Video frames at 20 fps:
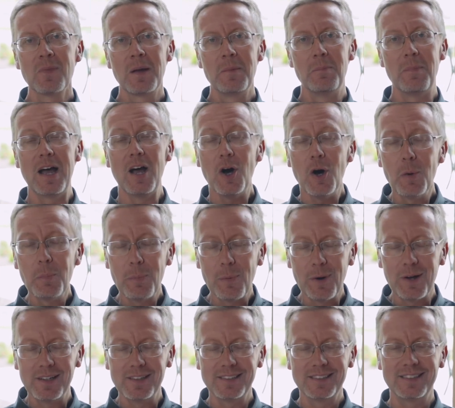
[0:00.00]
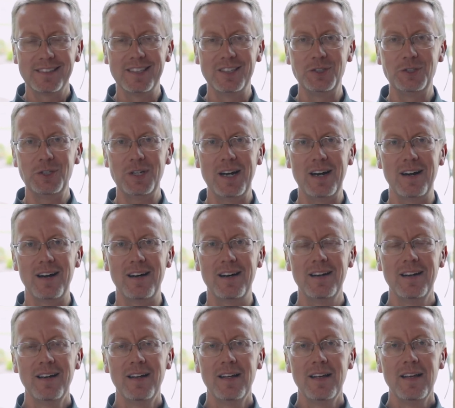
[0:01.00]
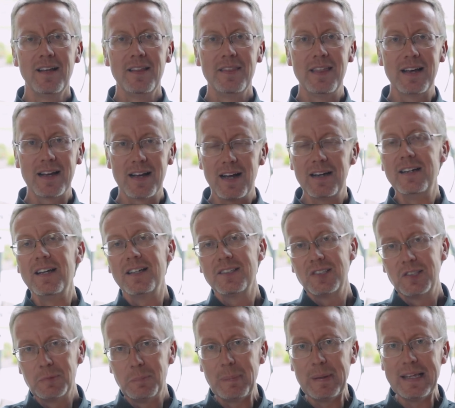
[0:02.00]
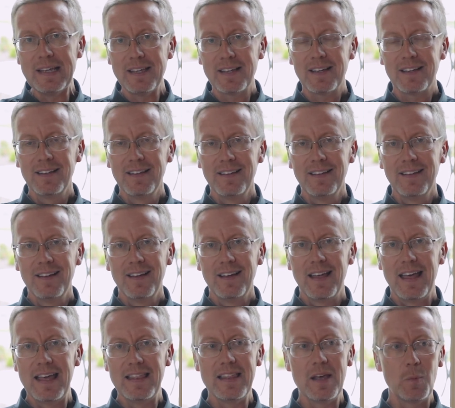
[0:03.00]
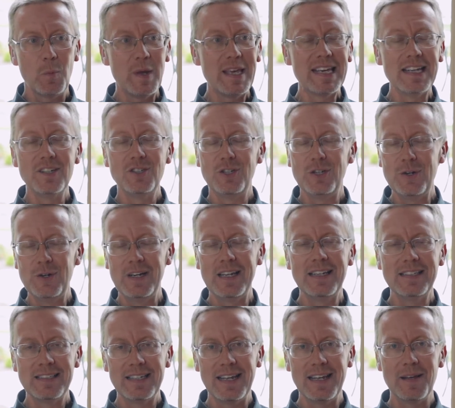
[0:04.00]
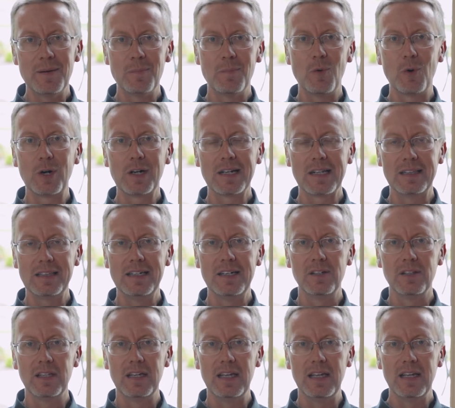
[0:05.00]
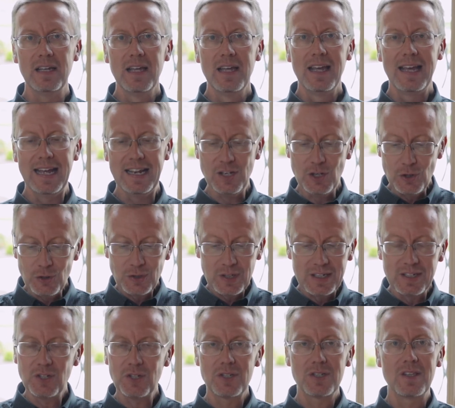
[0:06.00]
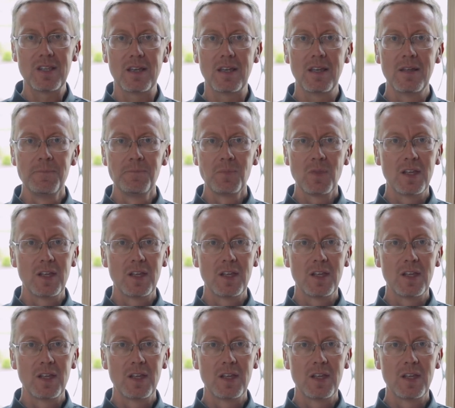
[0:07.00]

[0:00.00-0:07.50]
my hope was to share that God does speak and that we can tune into Him more clearly. And using just the